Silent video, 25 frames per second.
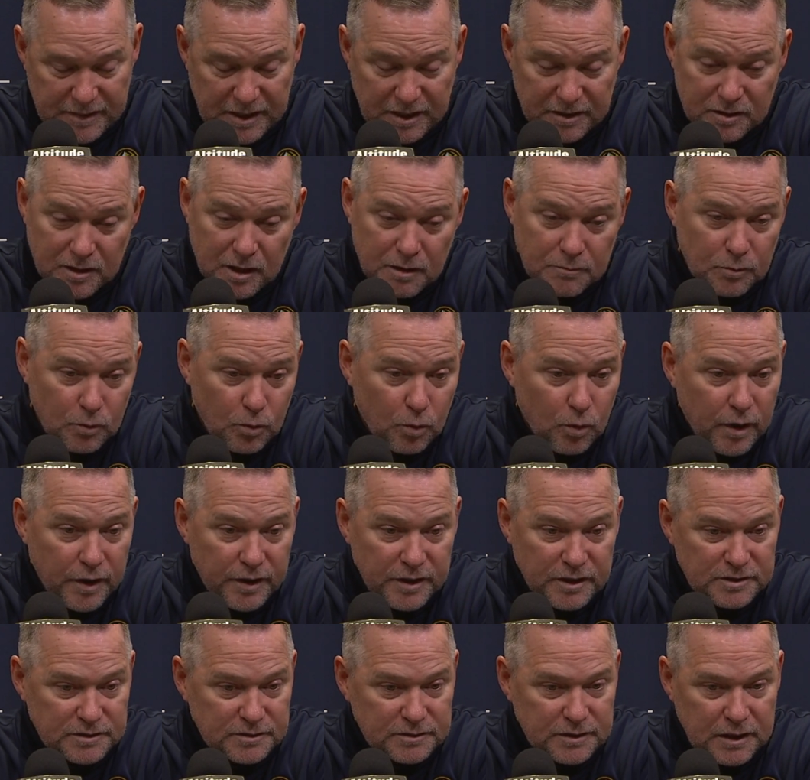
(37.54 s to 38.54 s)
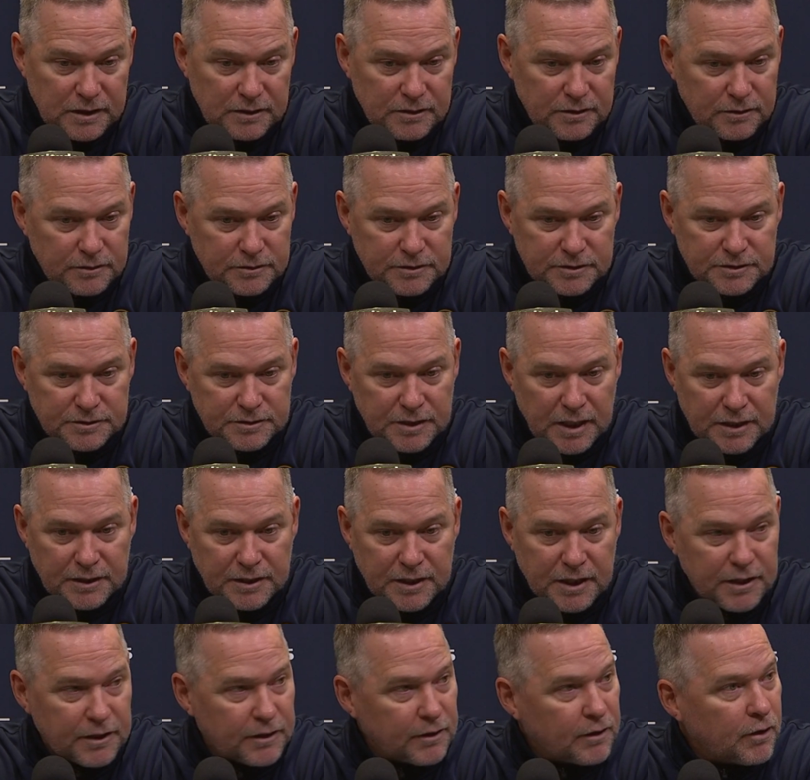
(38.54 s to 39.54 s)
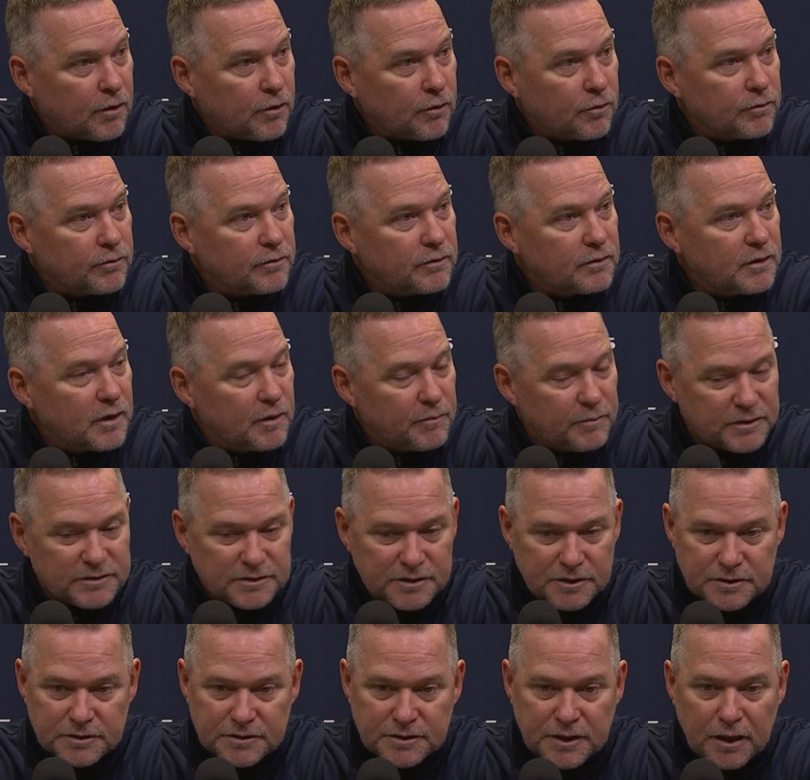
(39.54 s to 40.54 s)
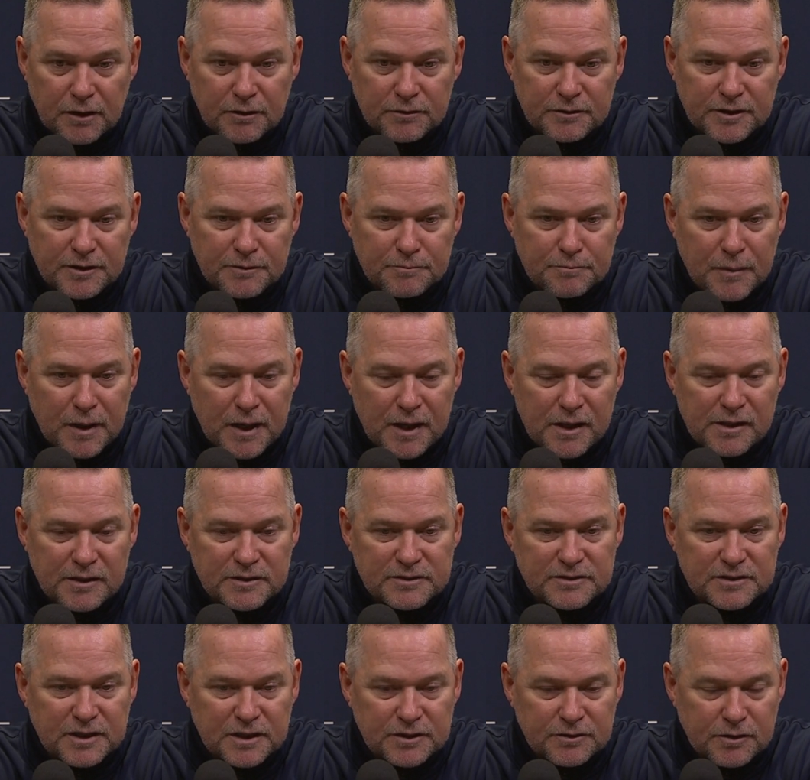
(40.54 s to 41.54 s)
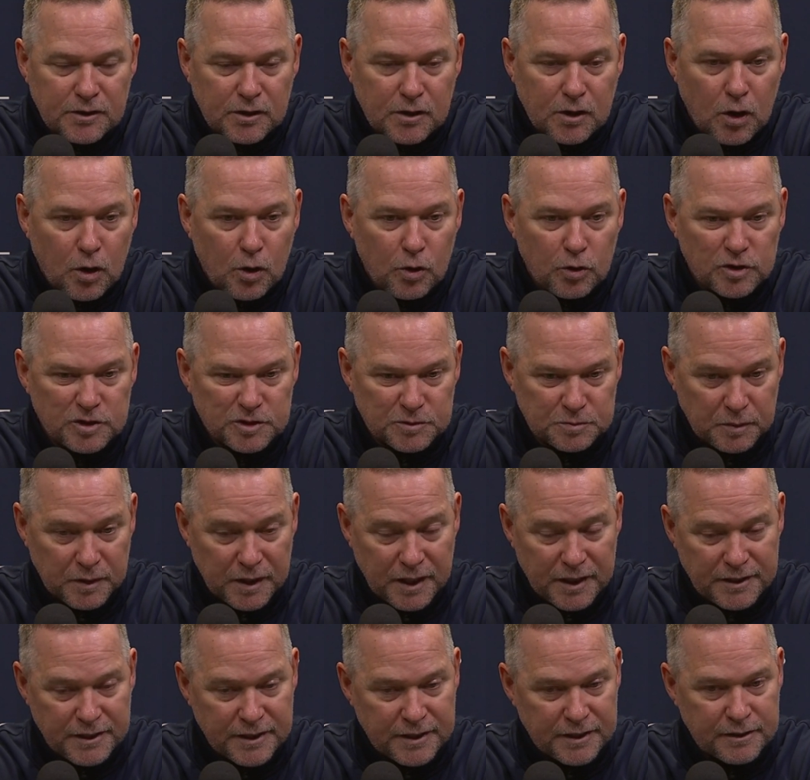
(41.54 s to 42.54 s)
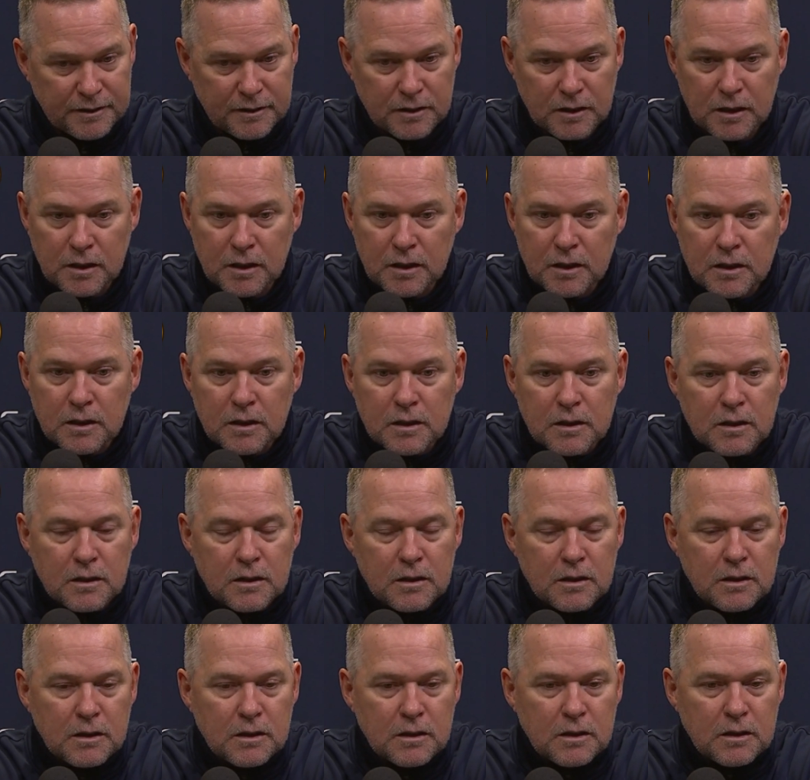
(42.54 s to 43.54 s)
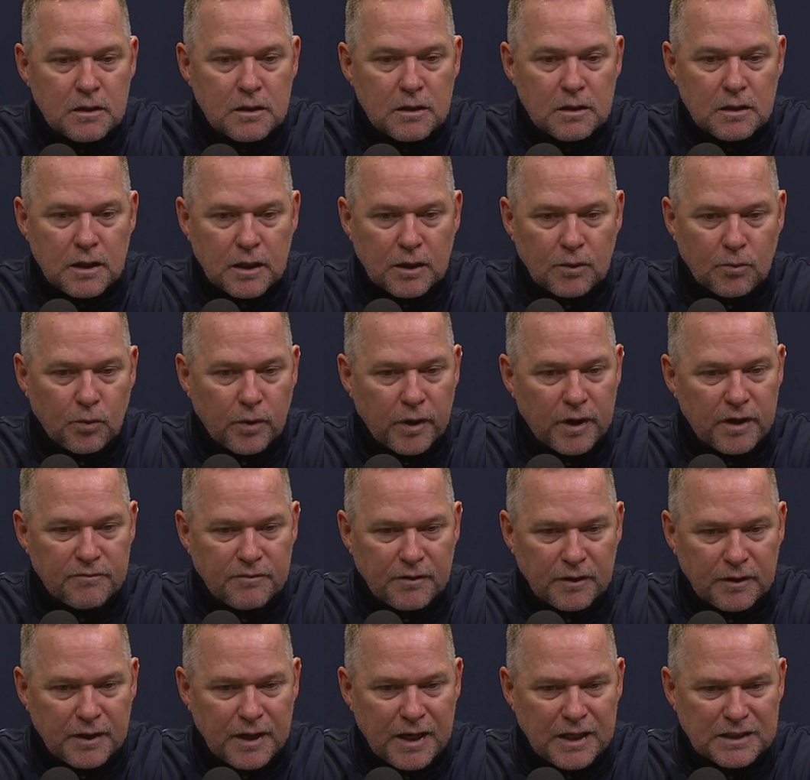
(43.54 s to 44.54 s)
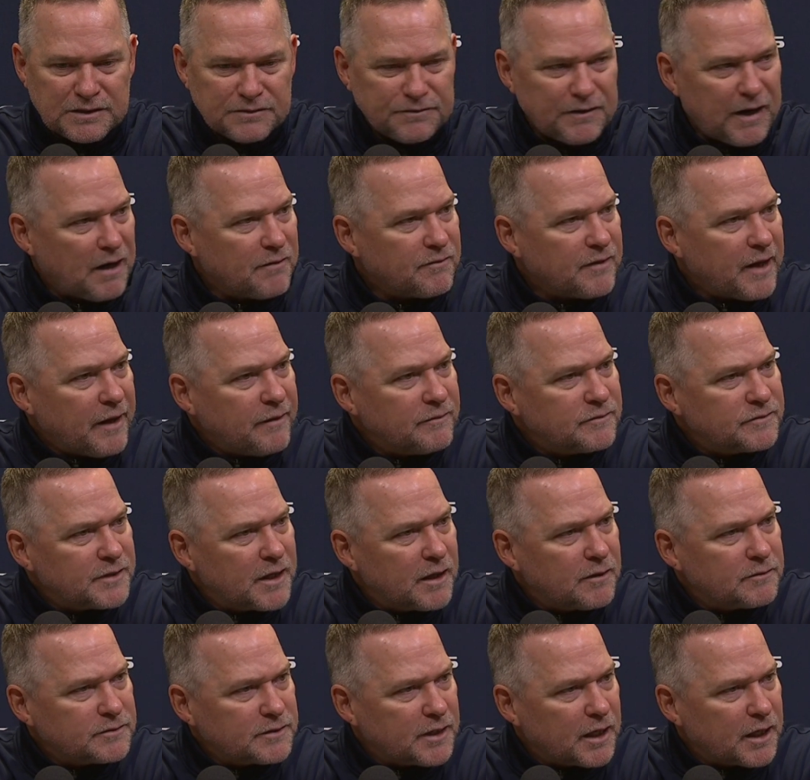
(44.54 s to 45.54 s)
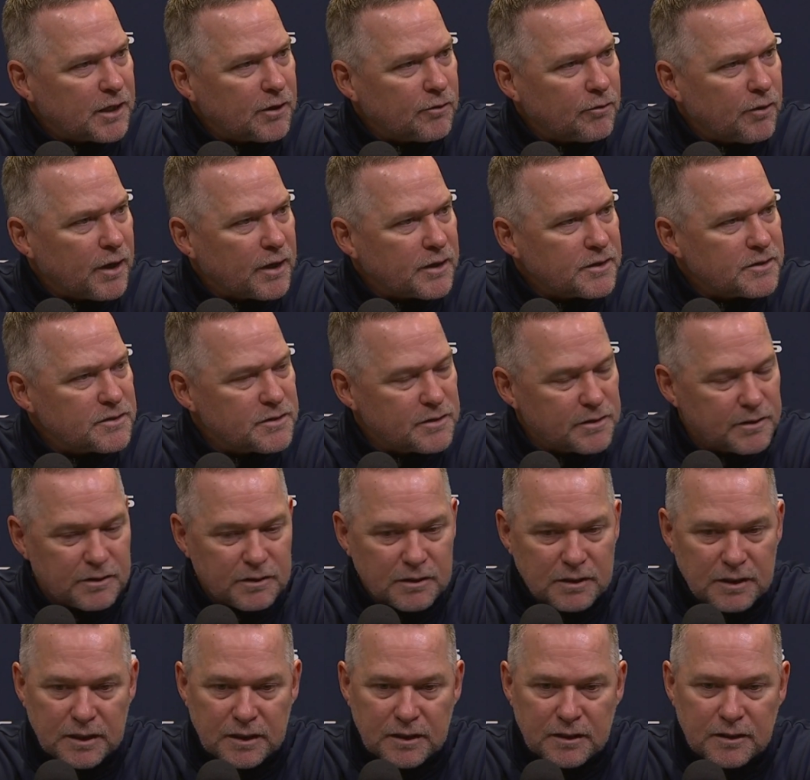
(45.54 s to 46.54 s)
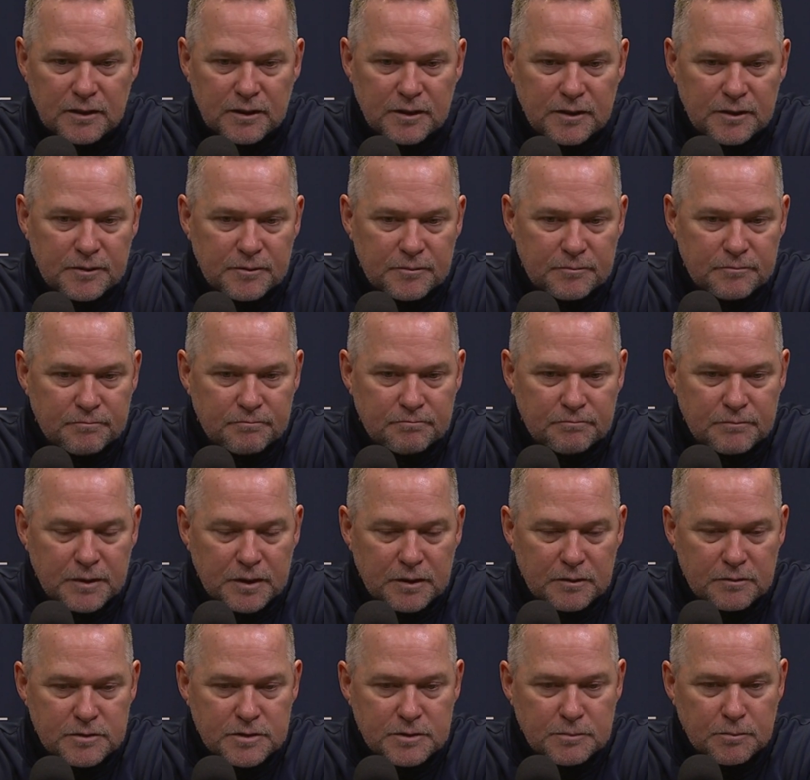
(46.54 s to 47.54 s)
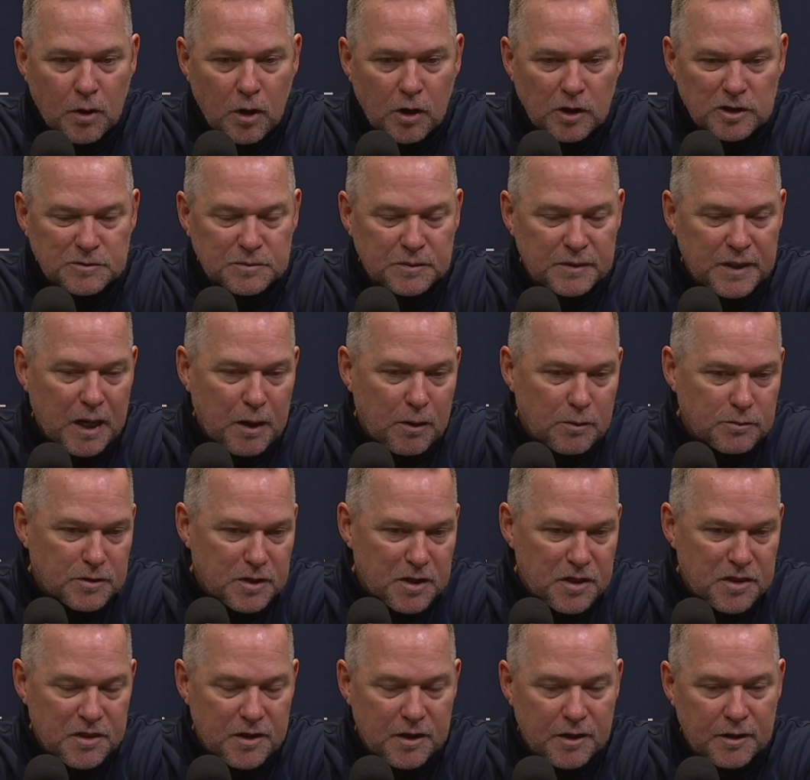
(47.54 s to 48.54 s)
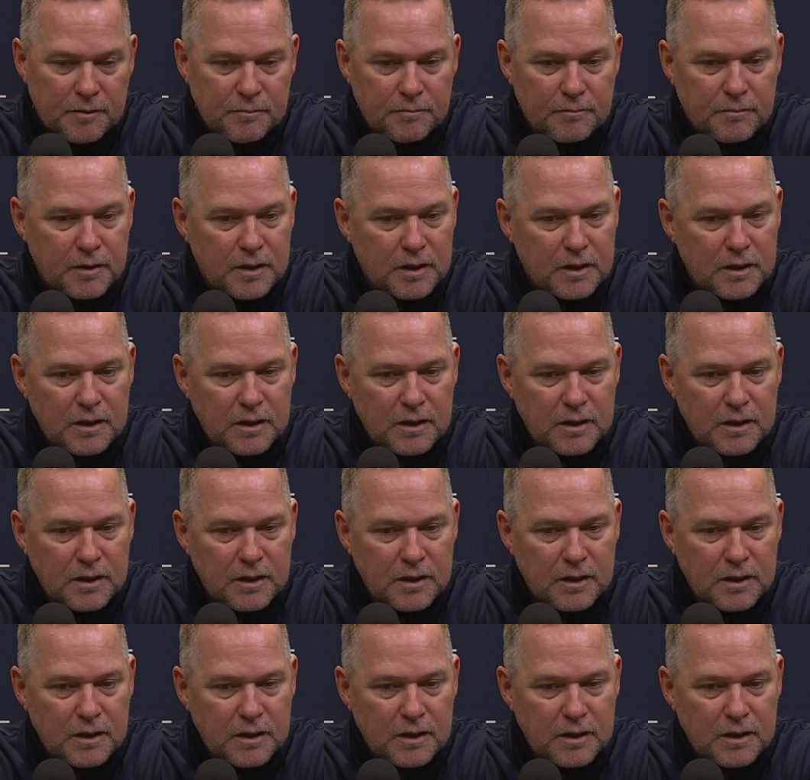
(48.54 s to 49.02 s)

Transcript: Number one is, just not getting hurt. I mean, such a delicate balance. Like, Nicole has played in, like, one of our last five games now. Is that correct? Jamal's been out with a thumb.